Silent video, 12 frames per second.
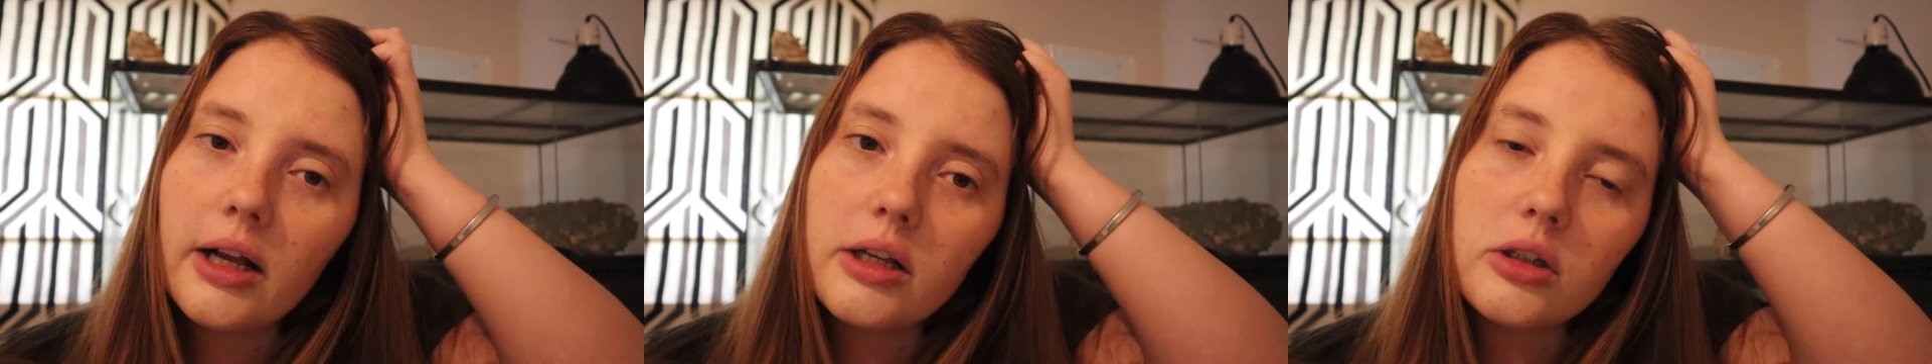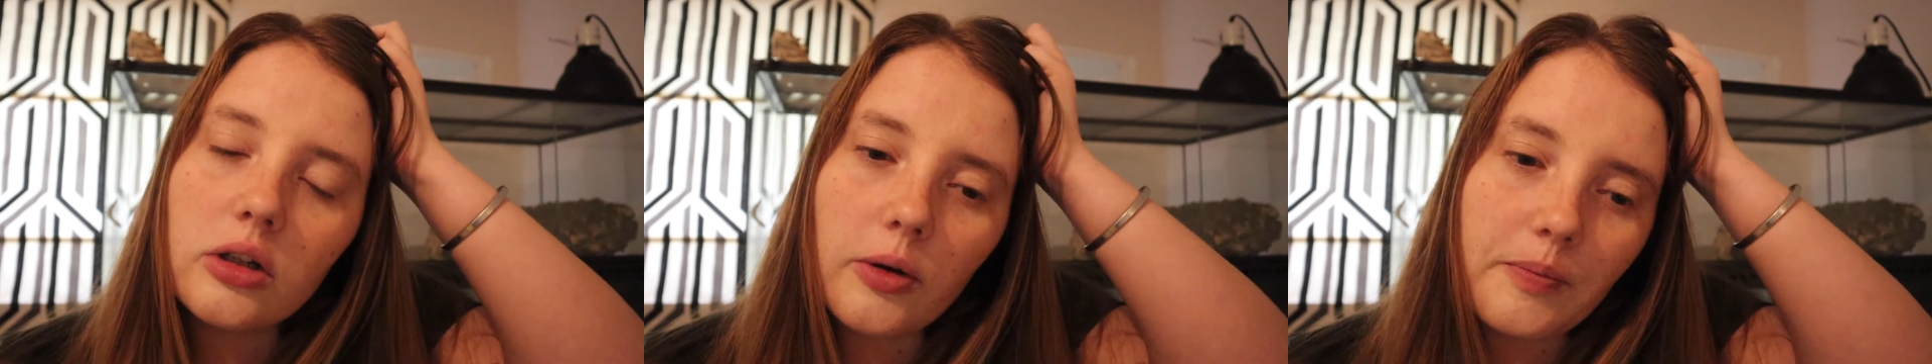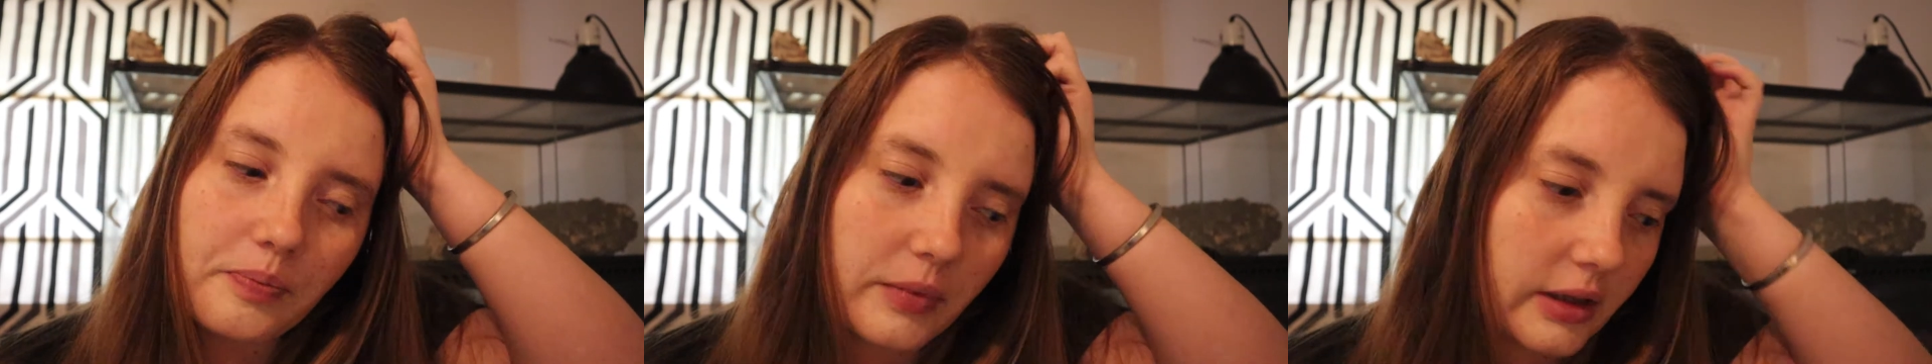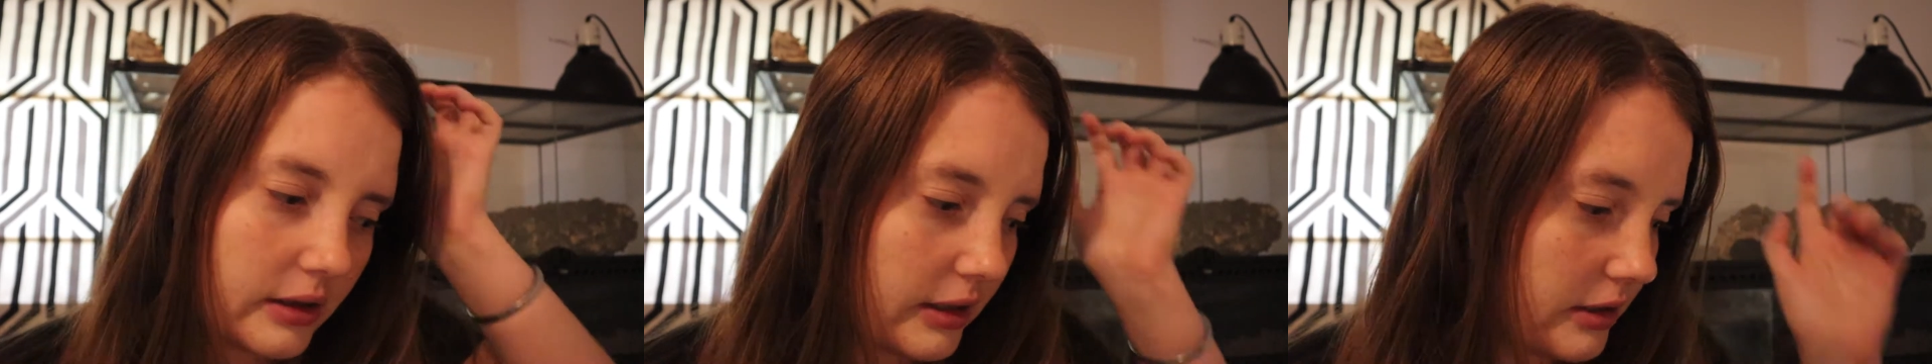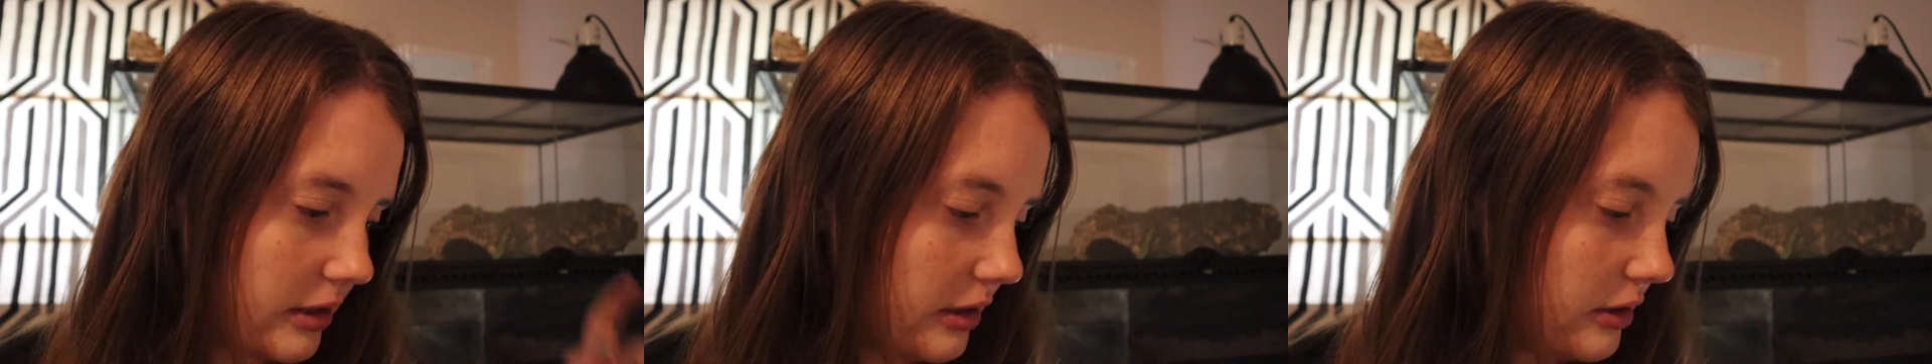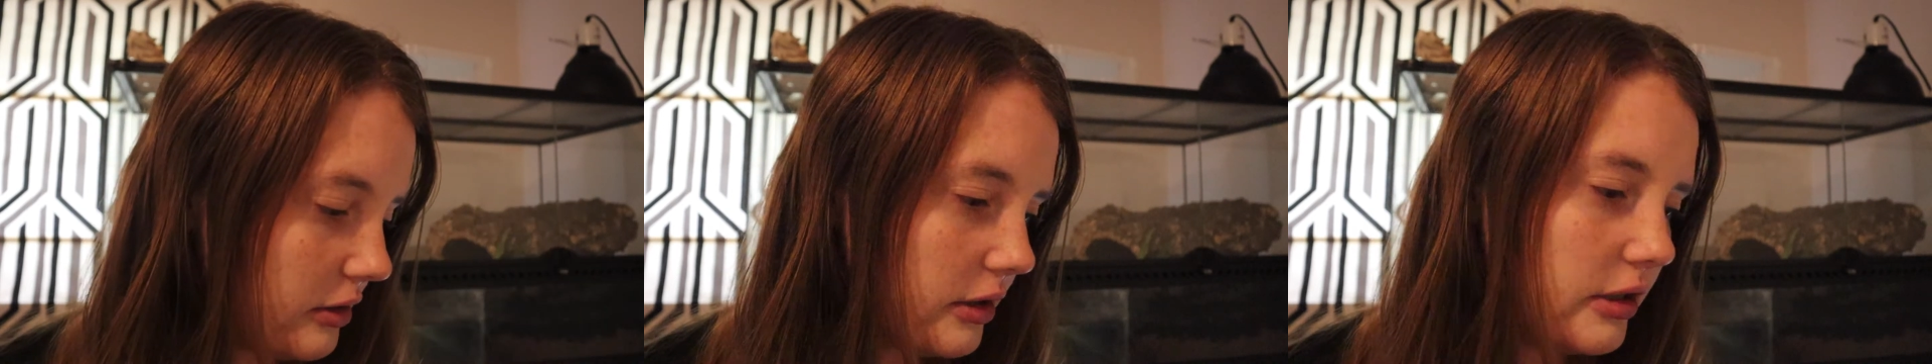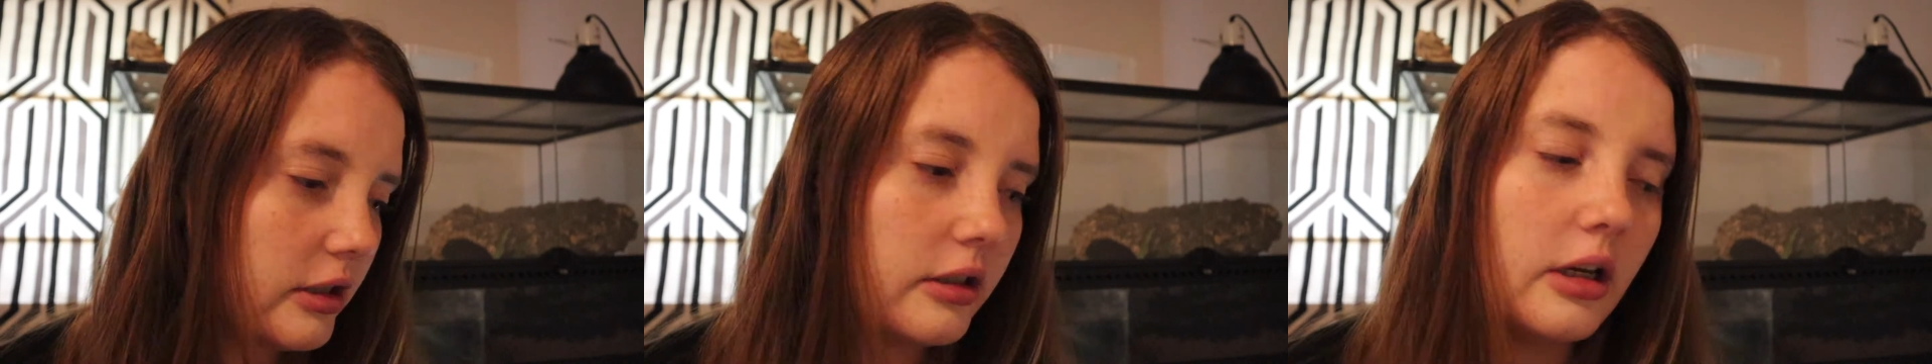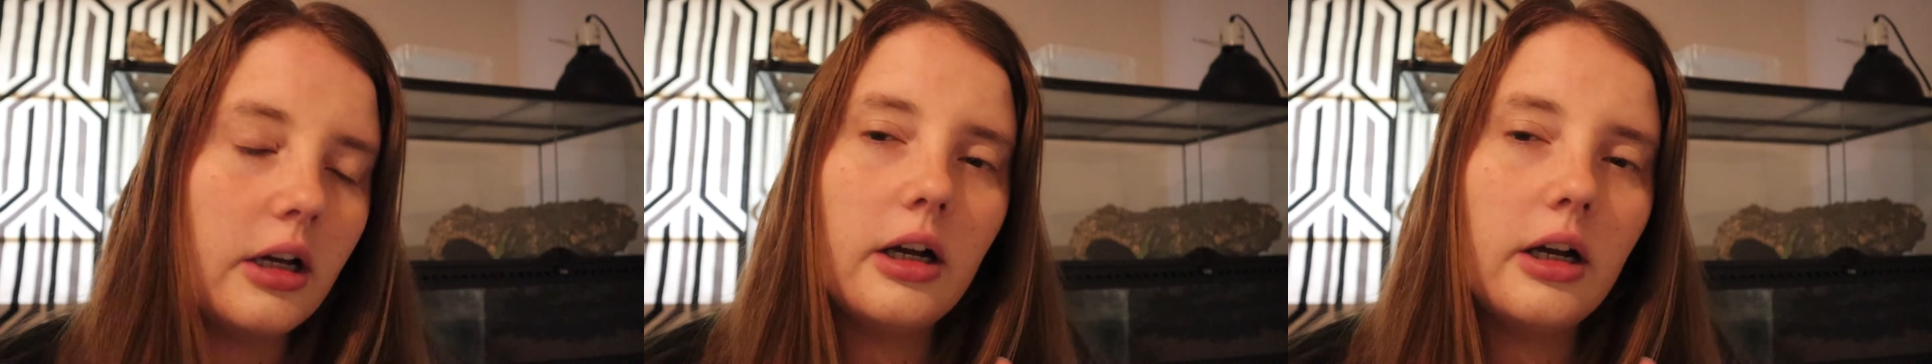So let's get started.